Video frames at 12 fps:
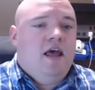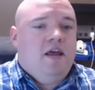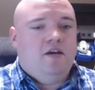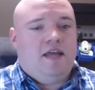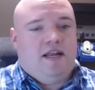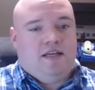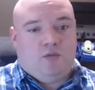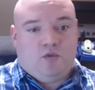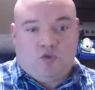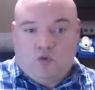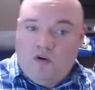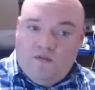You're getting some
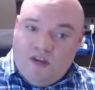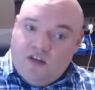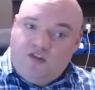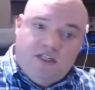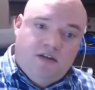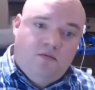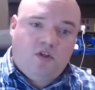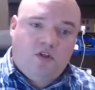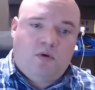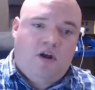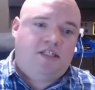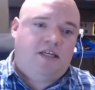sort of incident
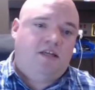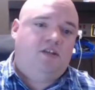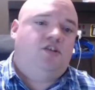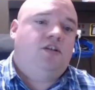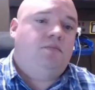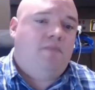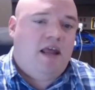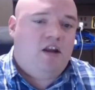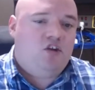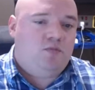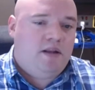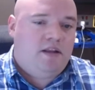response and incident
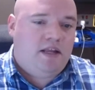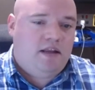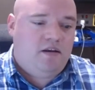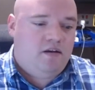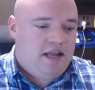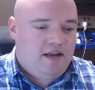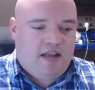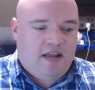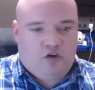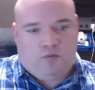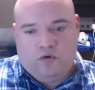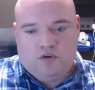management, and you're getting
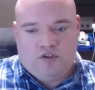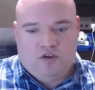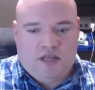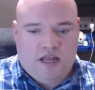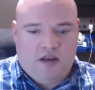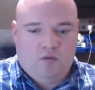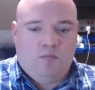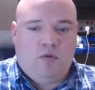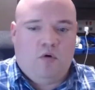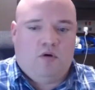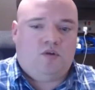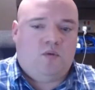dashboards and you're getting
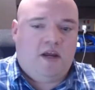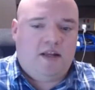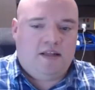reports, right?